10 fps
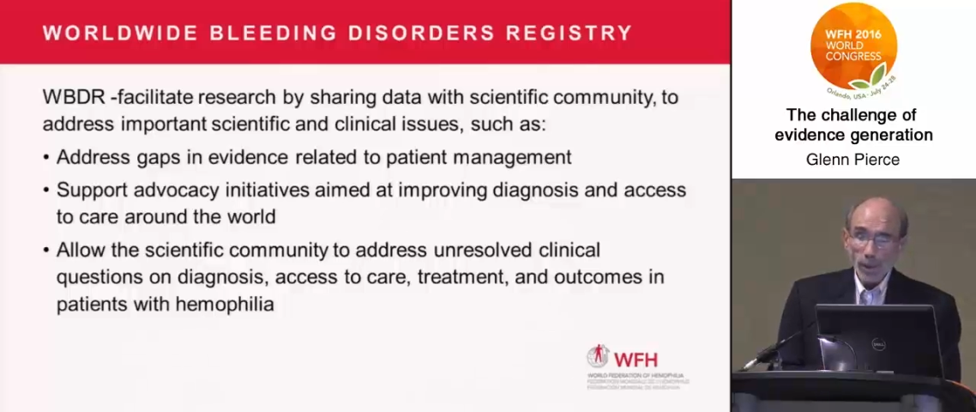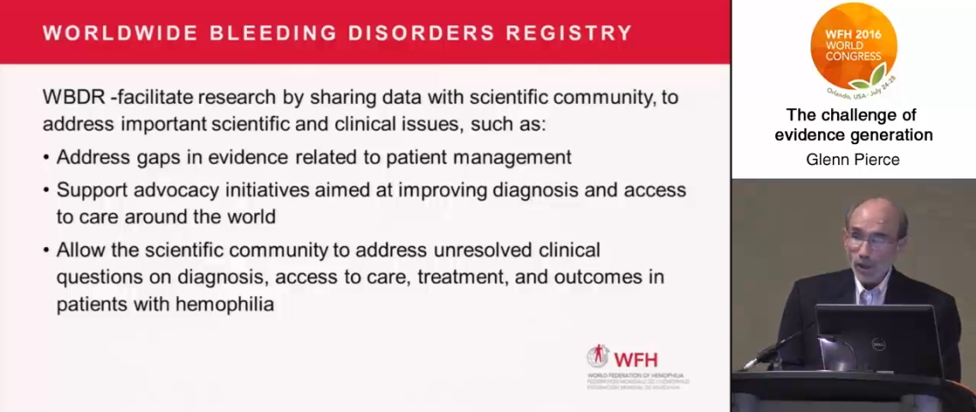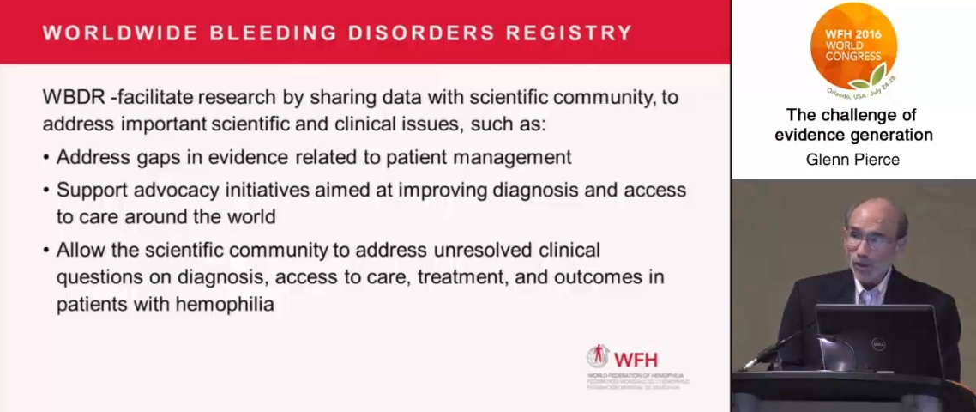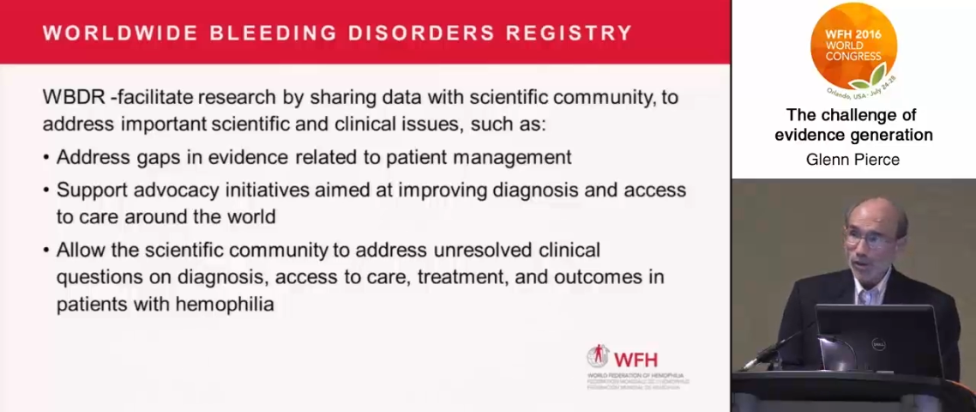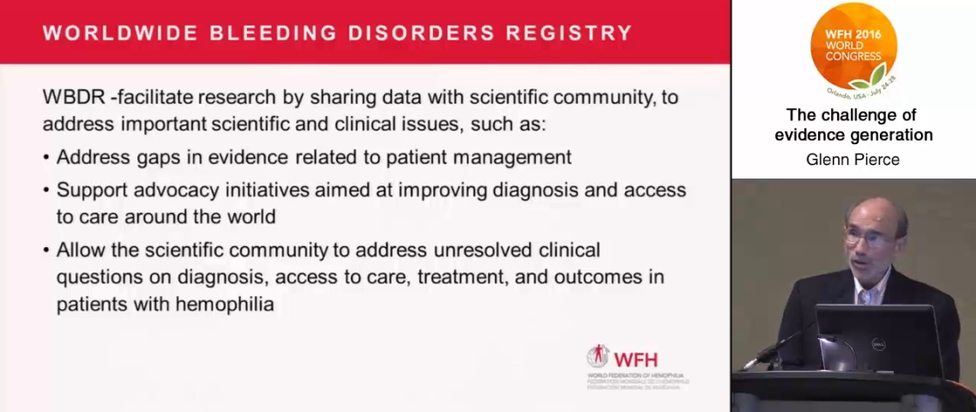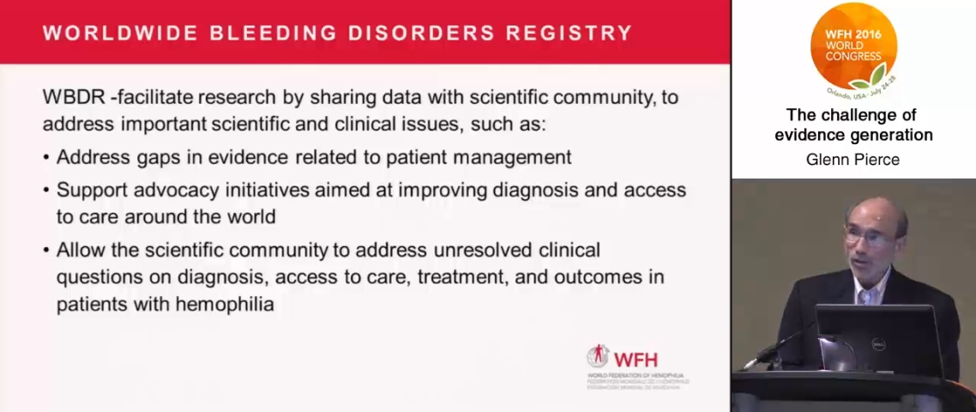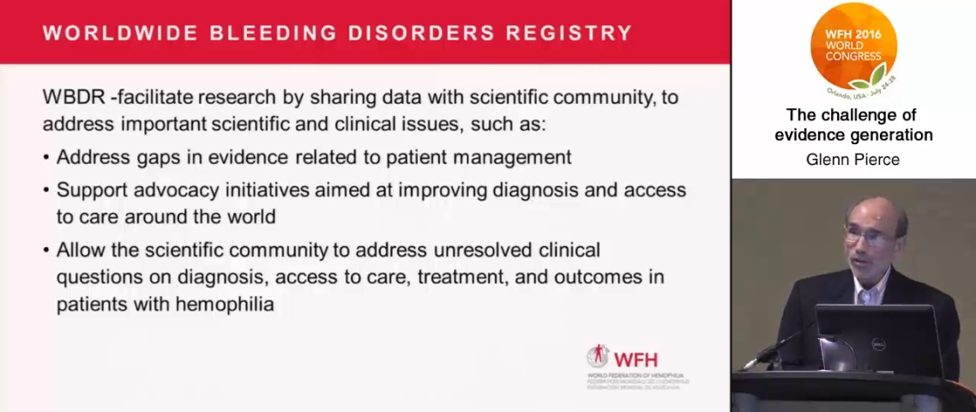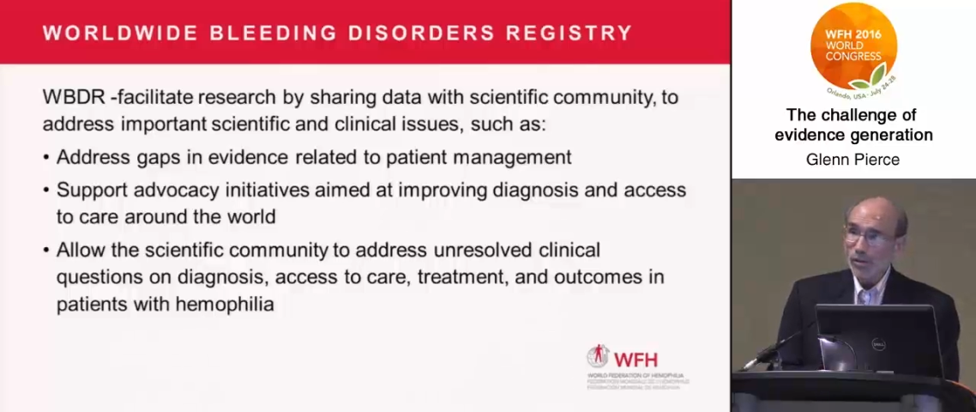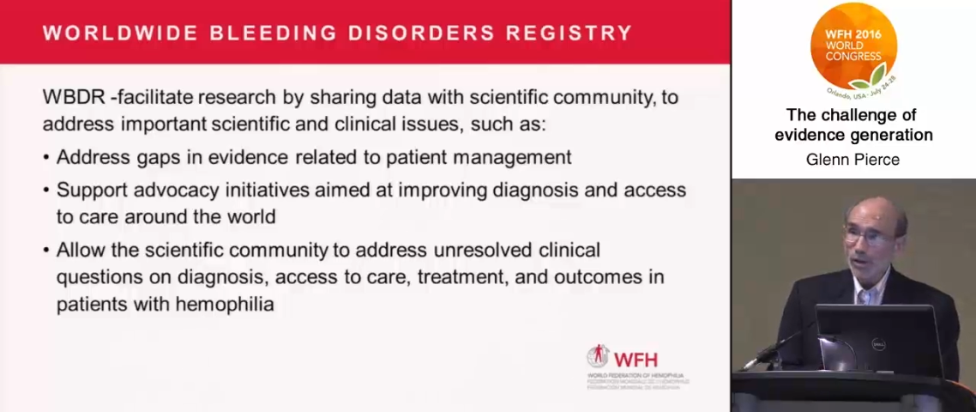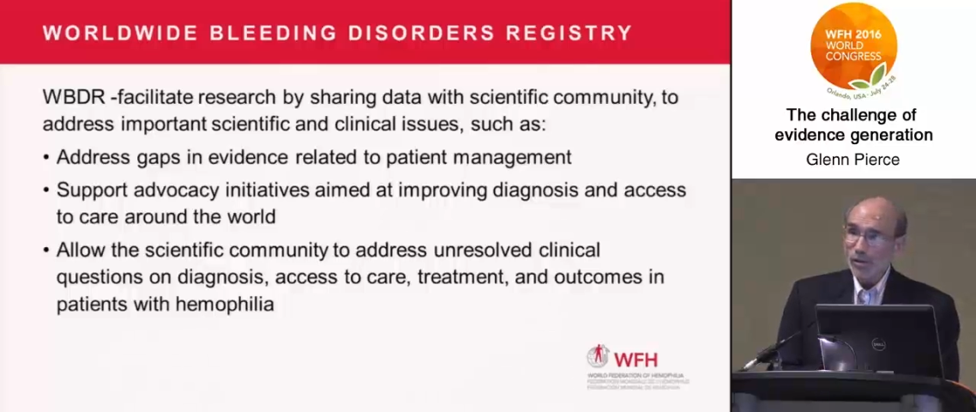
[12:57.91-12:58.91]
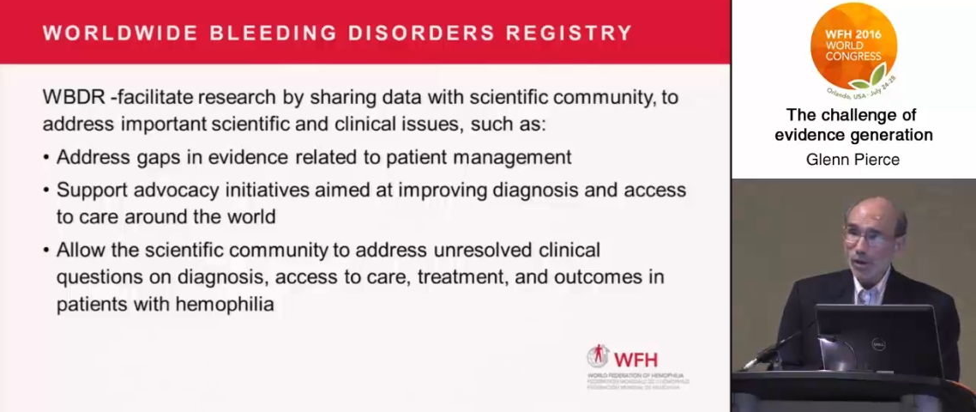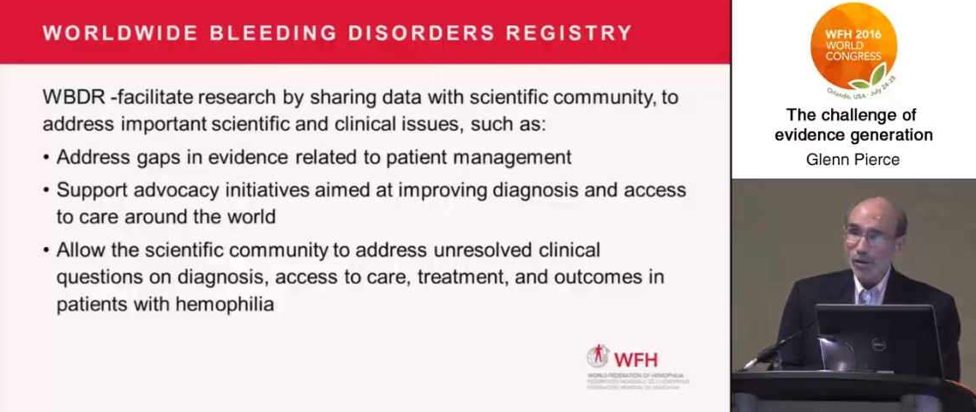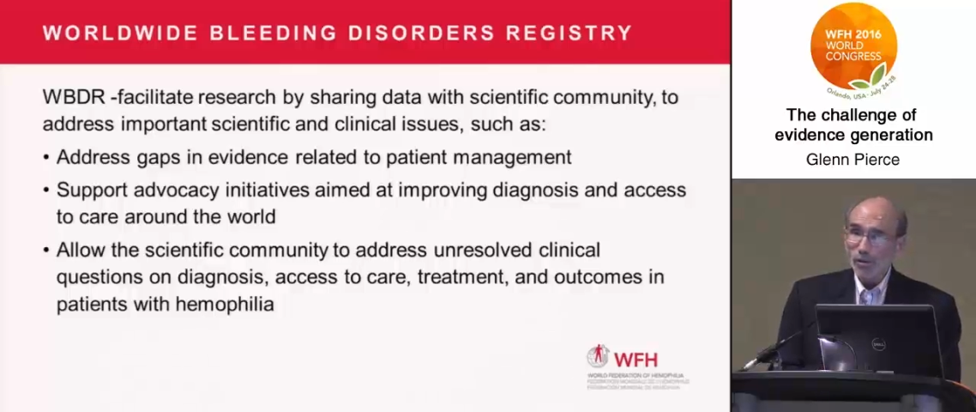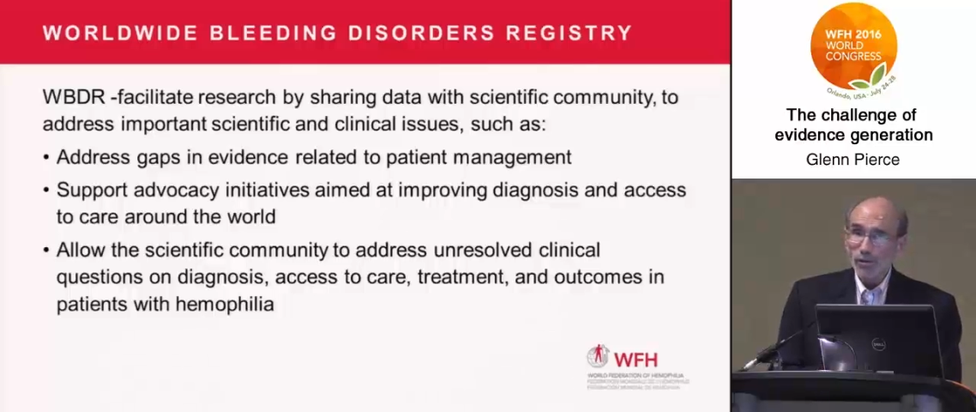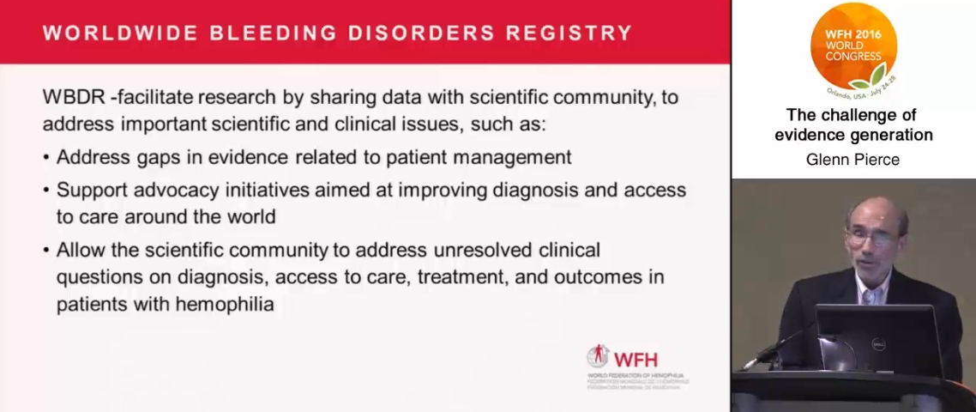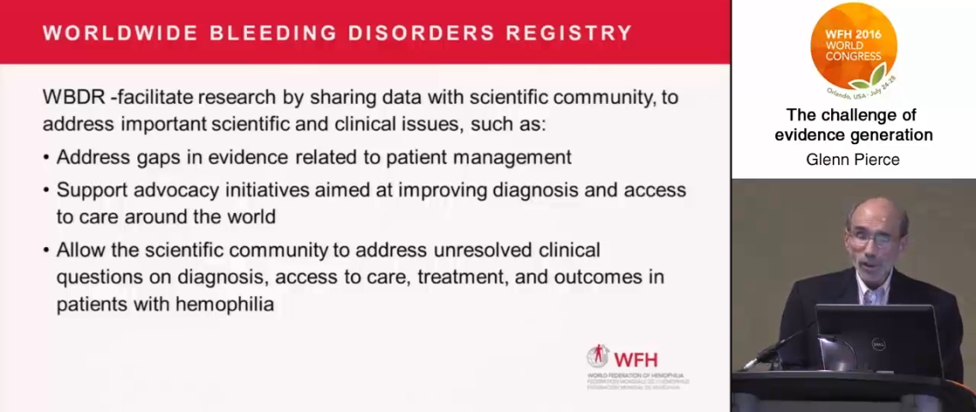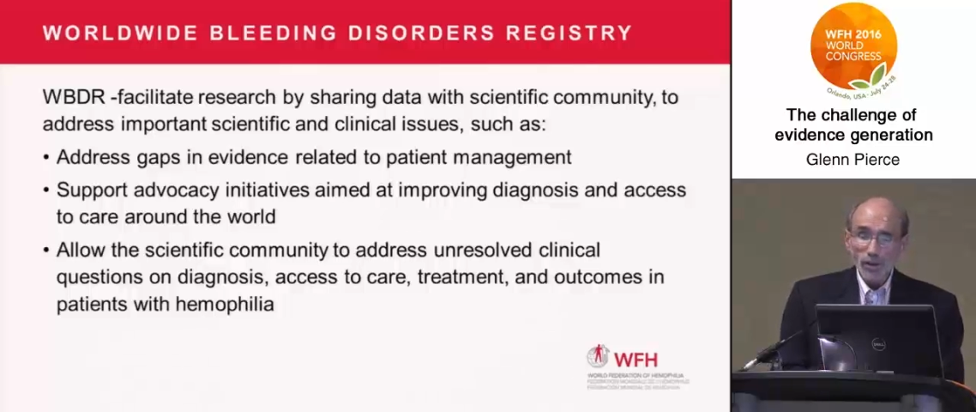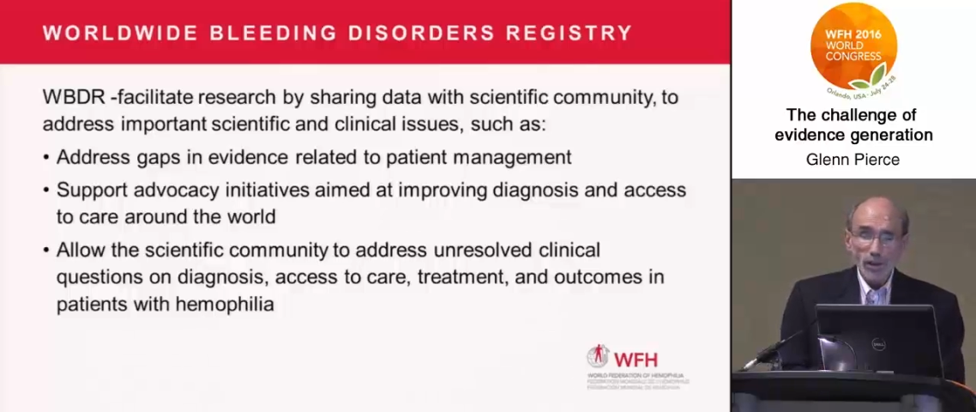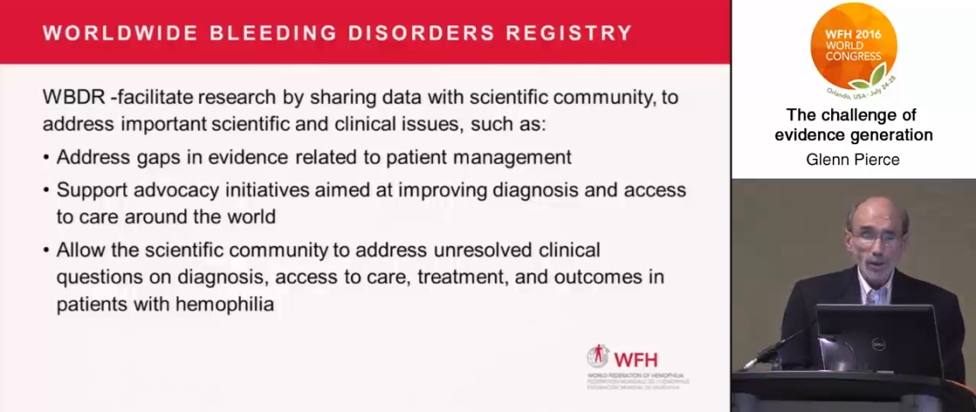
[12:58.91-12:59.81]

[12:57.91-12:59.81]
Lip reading: patients via the